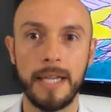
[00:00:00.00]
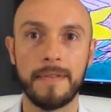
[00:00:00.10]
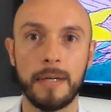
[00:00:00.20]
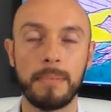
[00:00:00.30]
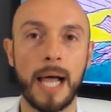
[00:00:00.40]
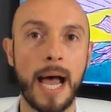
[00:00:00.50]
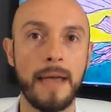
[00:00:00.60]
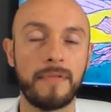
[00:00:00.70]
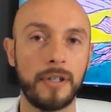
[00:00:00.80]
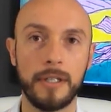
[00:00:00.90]
even
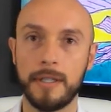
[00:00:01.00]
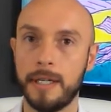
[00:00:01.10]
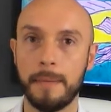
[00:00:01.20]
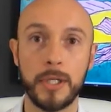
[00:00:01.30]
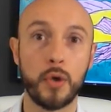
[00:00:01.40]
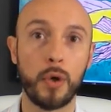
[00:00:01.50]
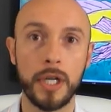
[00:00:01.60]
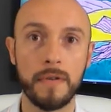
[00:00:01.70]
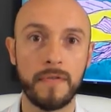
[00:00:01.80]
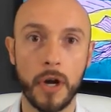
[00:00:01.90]
apply for a
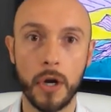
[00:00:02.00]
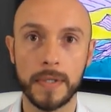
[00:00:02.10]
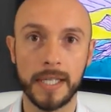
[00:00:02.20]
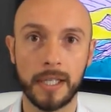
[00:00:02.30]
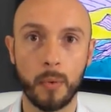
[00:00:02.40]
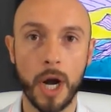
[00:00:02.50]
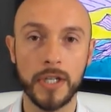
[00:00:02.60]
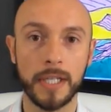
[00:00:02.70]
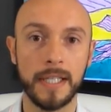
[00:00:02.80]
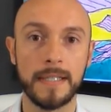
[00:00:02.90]
majority of folks that are
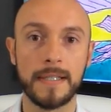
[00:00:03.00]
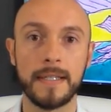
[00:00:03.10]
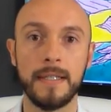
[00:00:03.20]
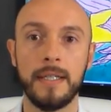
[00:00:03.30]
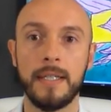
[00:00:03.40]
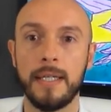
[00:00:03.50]
watching this.